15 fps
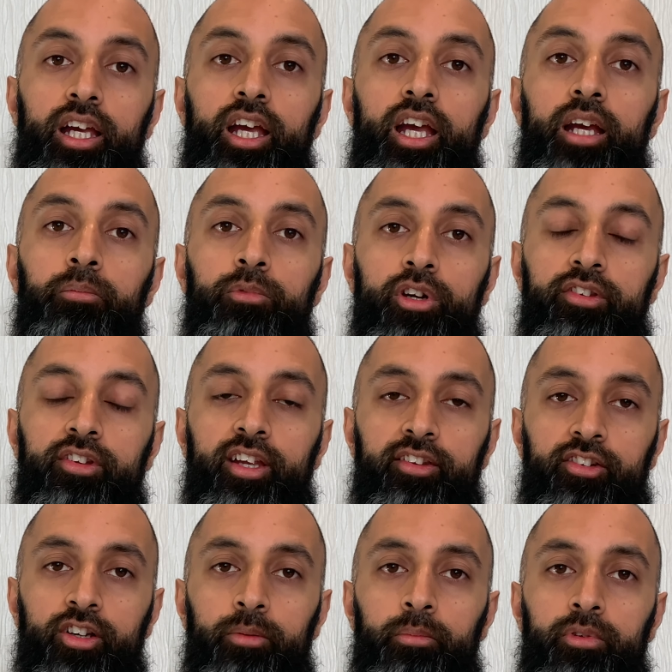Emirates has
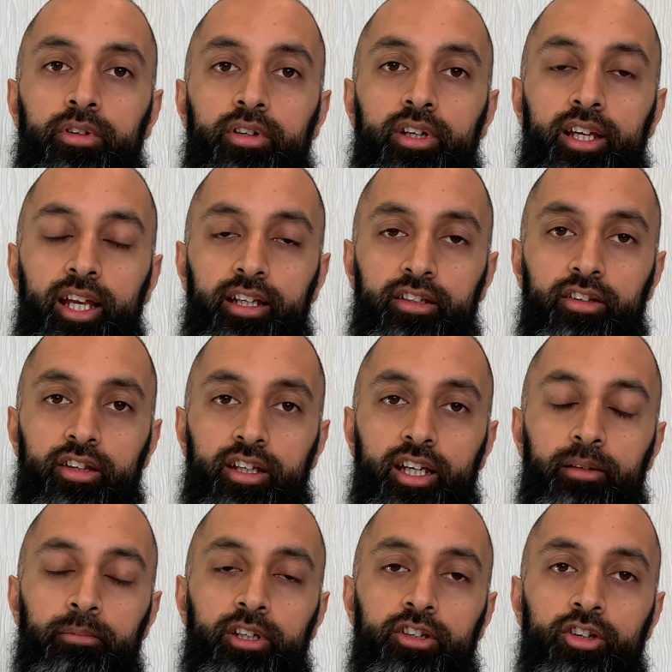come late to the
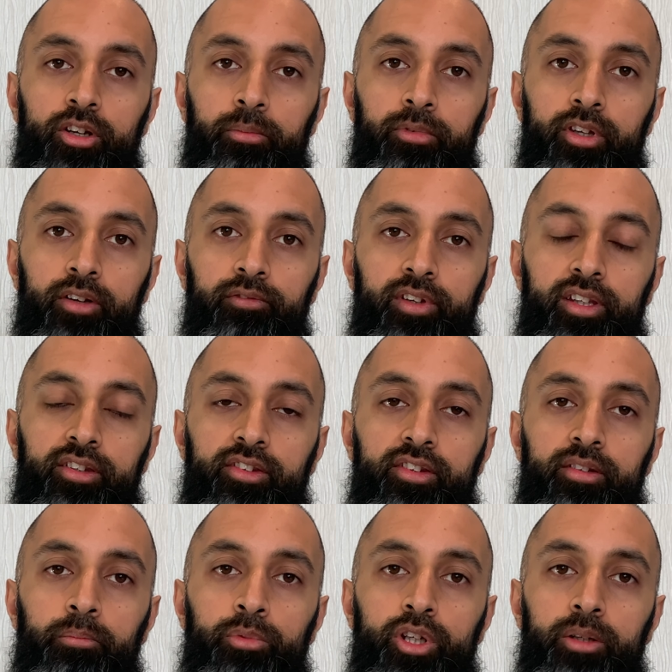game in terms of its
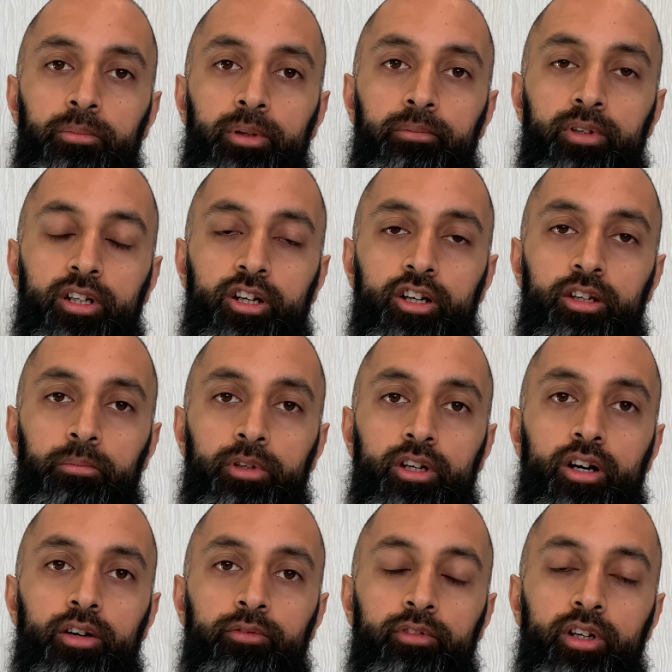premium economy
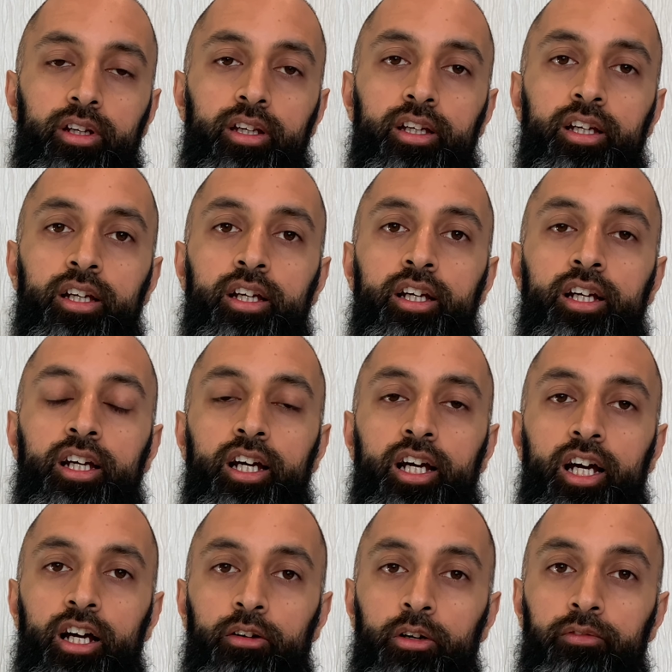offering.
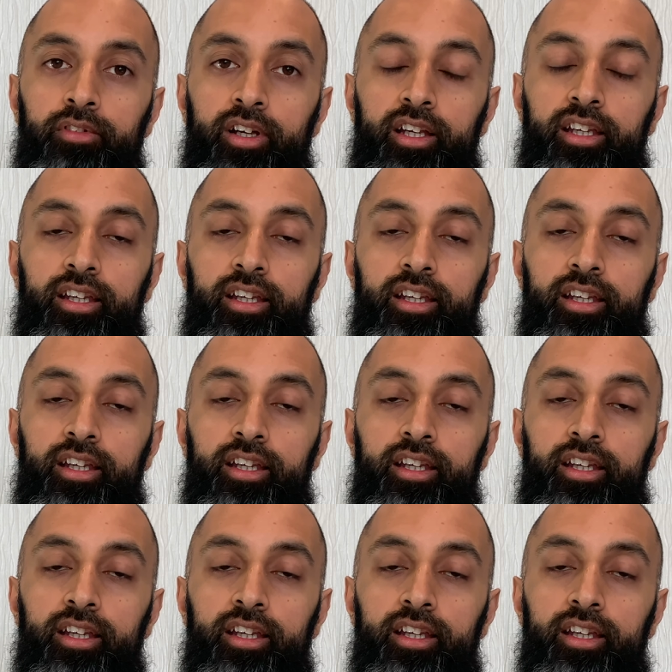However, it